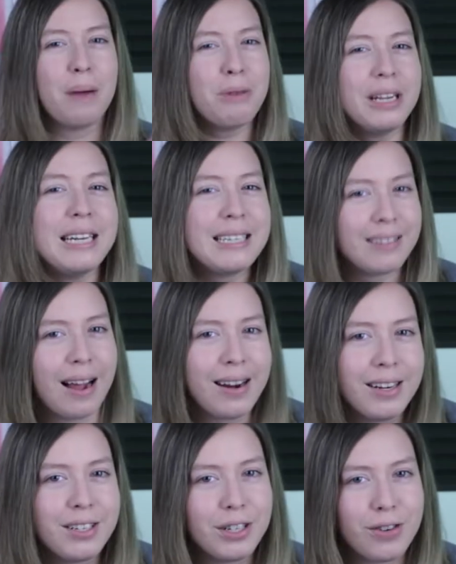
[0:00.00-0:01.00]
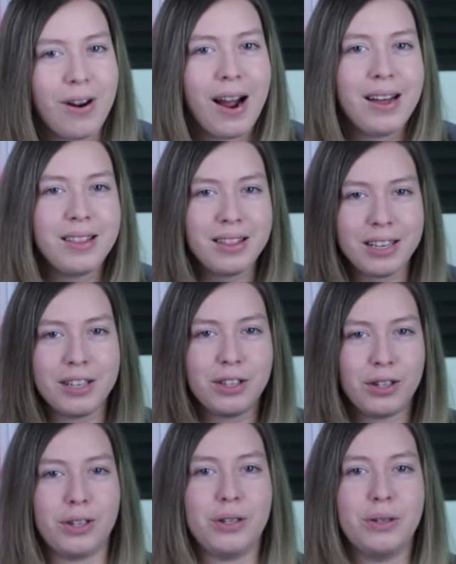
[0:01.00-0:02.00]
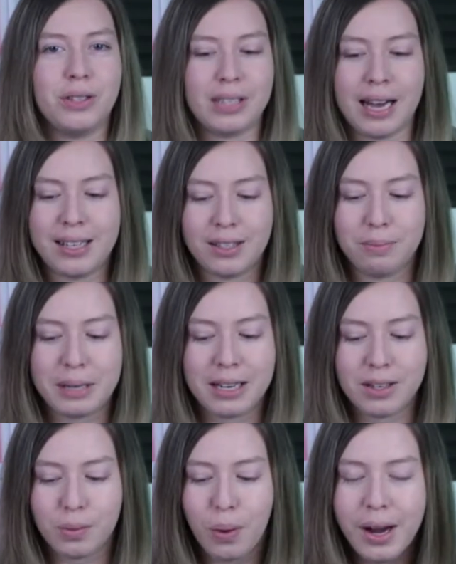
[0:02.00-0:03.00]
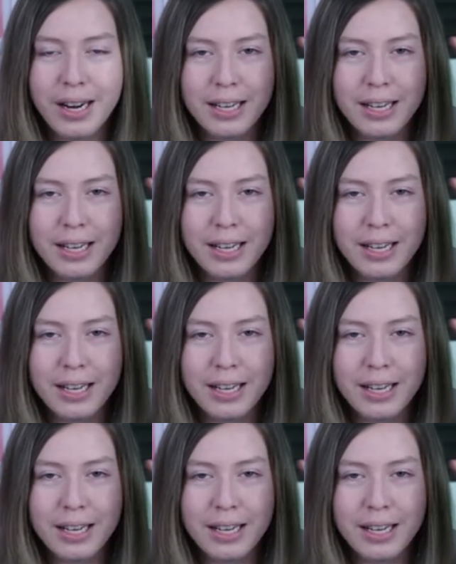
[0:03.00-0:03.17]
I'm really excited to try these two sets because one